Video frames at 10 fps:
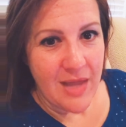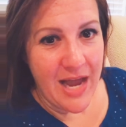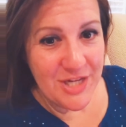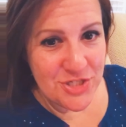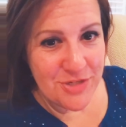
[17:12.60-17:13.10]

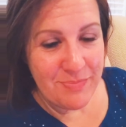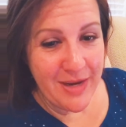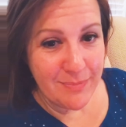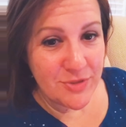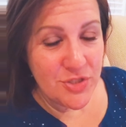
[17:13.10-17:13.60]
I should be
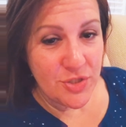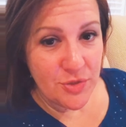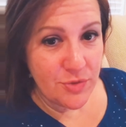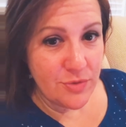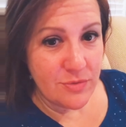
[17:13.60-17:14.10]
able
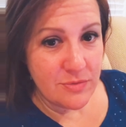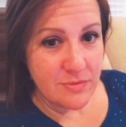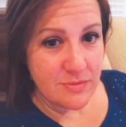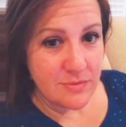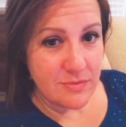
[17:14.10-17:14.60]
to
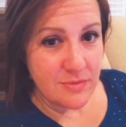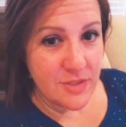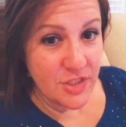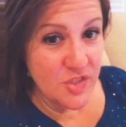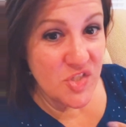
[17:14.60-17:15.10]

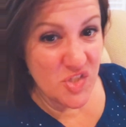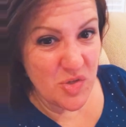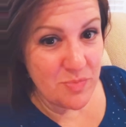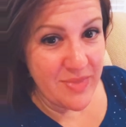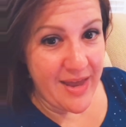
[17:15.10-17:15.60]

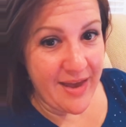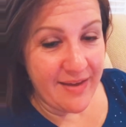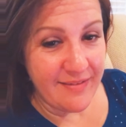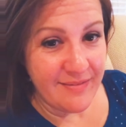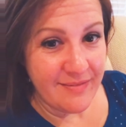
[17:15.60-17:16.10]
consume
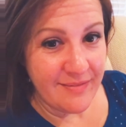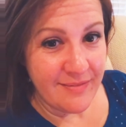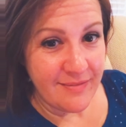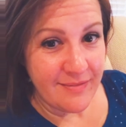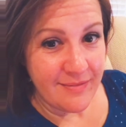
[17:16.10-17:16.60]
that
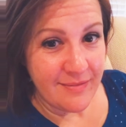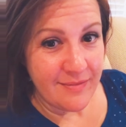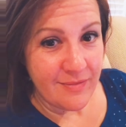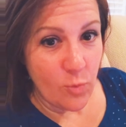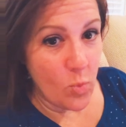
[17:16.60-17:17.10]

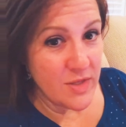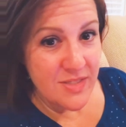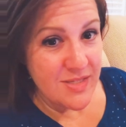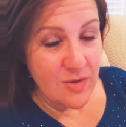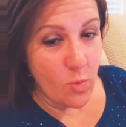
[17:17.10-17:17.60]

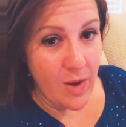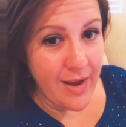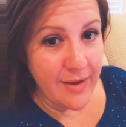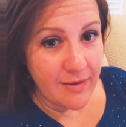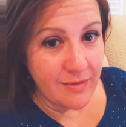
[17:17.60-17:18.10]
once in a
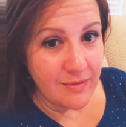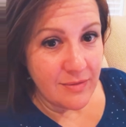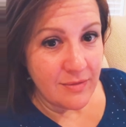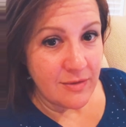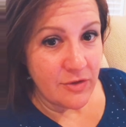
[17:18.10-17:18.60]

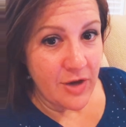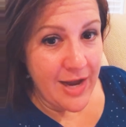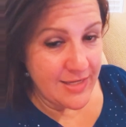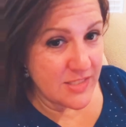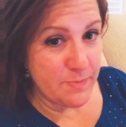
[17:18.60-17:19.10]
while
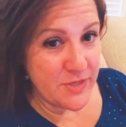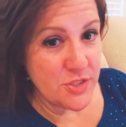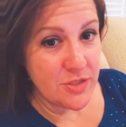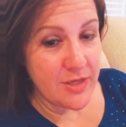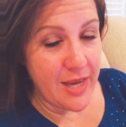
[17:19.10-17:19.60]
on a
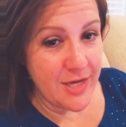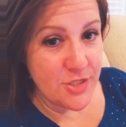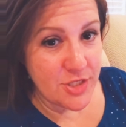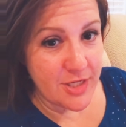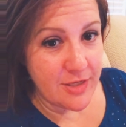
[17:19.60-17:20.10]
special
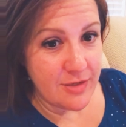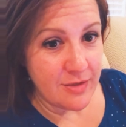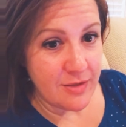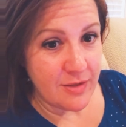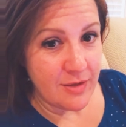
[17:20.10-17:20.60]
occasion,
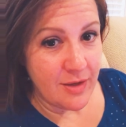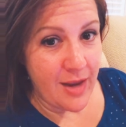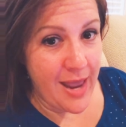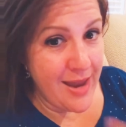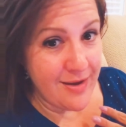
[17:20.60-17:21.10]

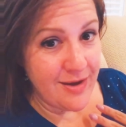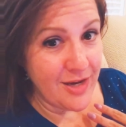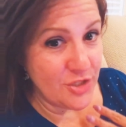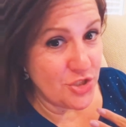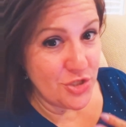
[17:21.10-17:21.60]
and
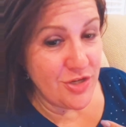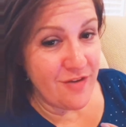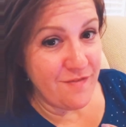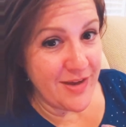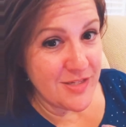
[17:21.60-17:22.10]
it
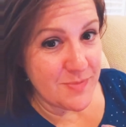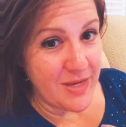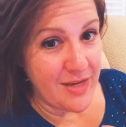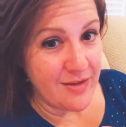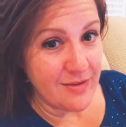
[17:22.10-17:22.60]
shouldn't affect
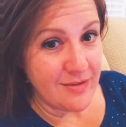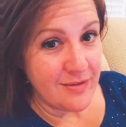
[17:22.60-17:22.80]
me.